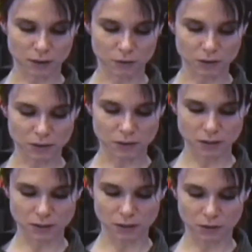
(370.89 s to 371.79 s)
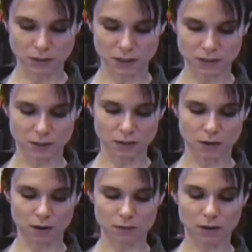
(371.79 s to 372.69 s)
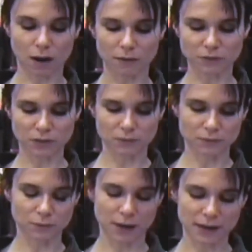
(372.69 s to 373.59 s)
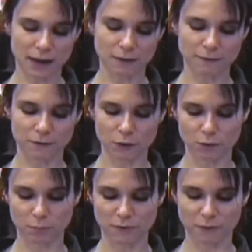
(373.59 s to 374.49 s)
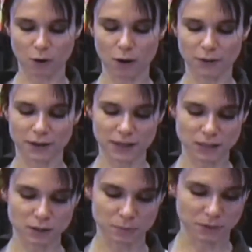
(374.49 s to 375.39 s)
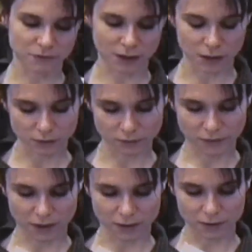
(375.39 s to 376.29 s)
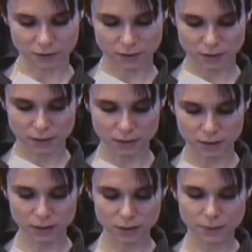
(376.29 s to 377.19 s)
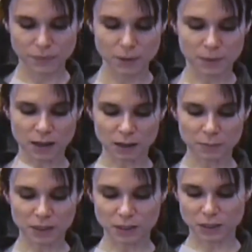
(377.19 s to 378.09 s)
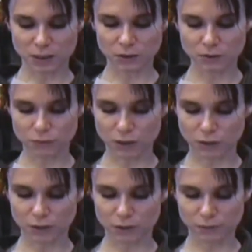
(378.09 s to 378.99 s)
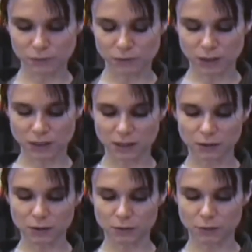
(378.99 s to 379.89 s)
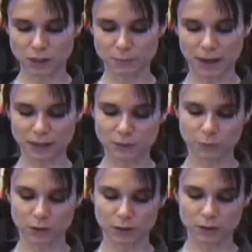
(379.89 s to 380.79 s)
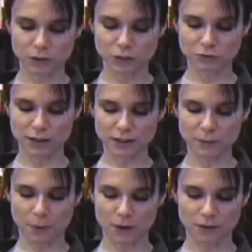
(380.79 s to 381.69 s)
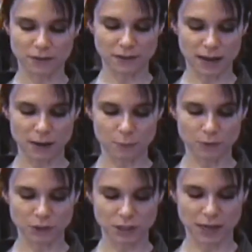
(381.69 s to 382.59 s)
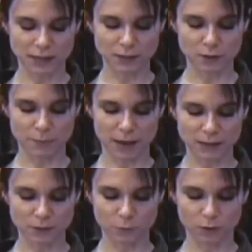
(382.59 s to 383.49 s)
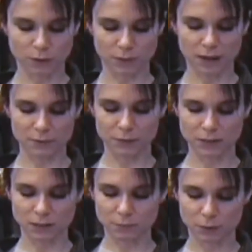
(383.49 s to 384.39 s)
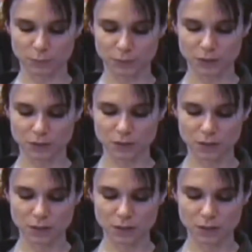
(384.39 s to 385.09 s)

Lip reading: Louis still existed often ran out of food before all the guests could be fed. Penelope continued her rush back to work. She dreaded the part of the day when she had to go back to work without reason and purpose.